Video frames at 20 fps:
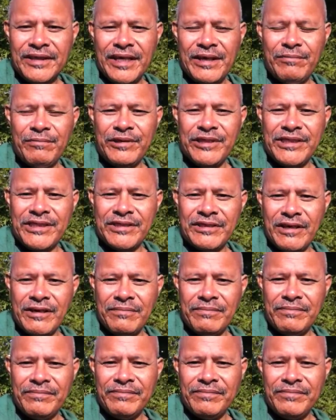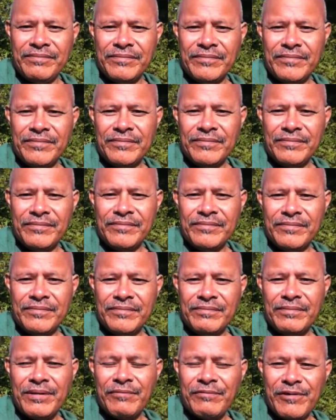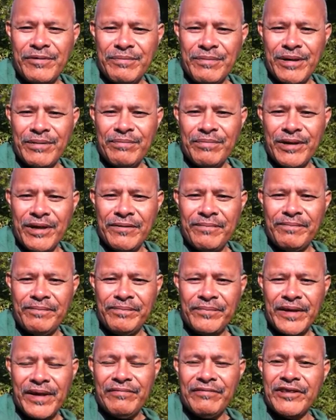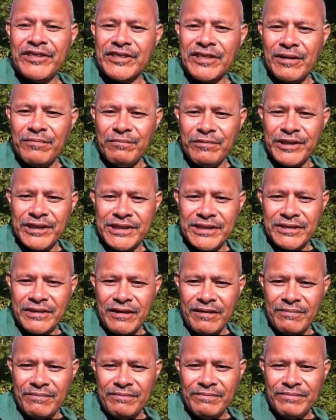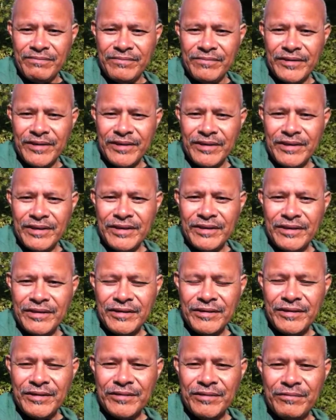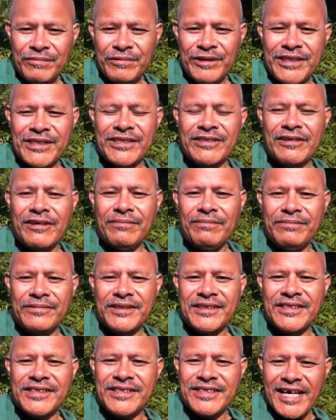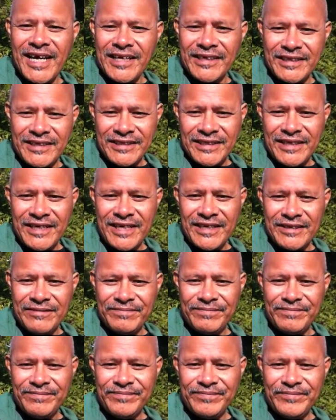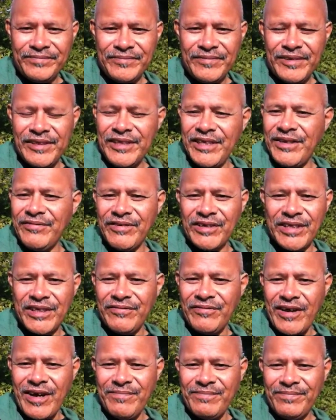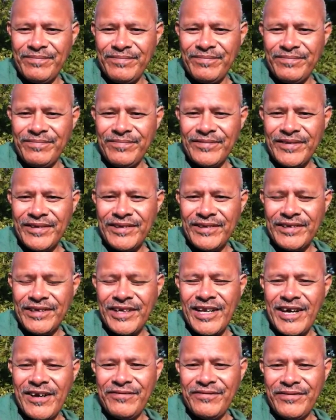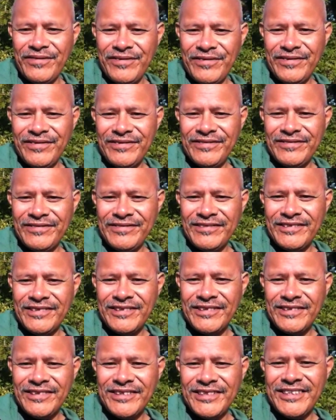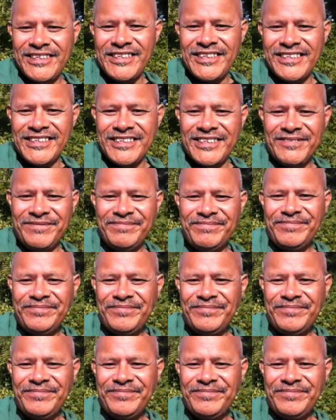and we stop. But remember, every time we stop to start again. Never give up. Love. Cheers.